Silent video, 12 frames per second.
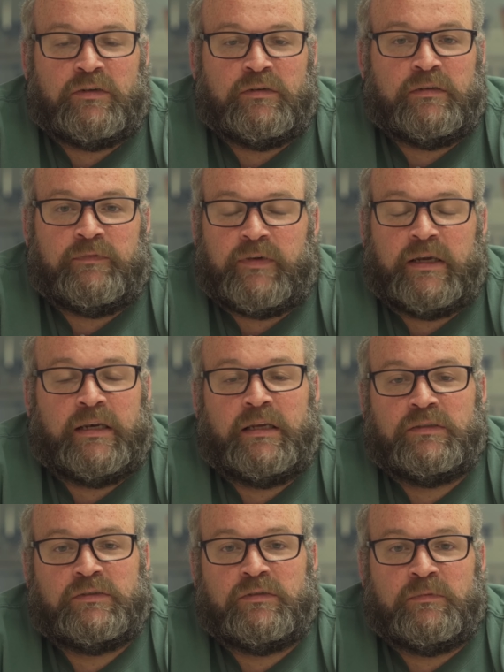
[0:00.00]
or the
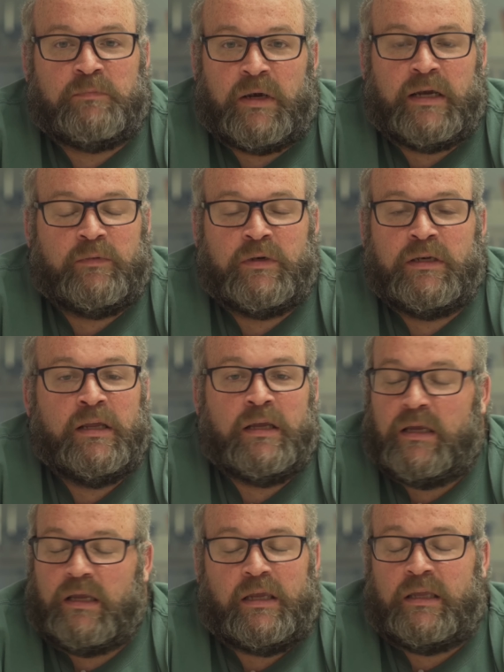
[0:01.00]
finance or buy one,
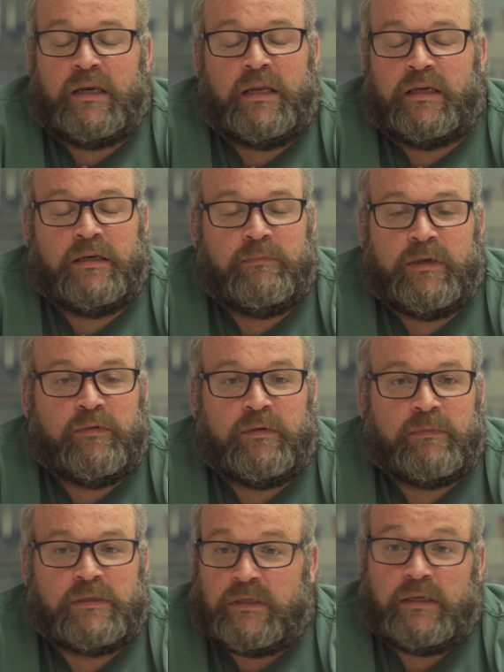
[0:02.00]
it ain't gonna be
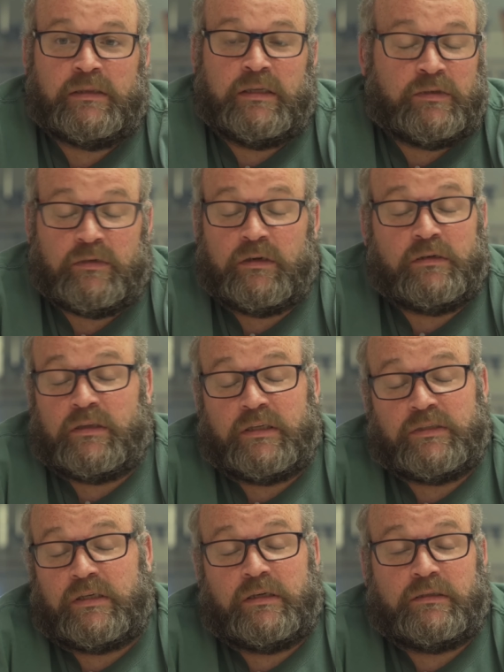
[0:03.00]
one because I think they're
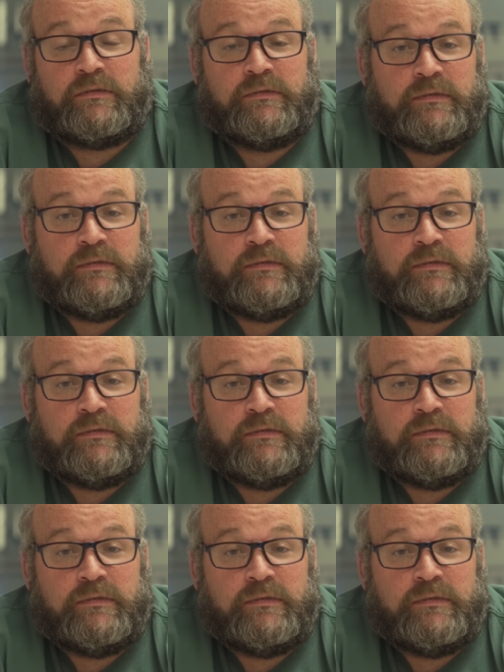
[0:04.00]
ugly as hell.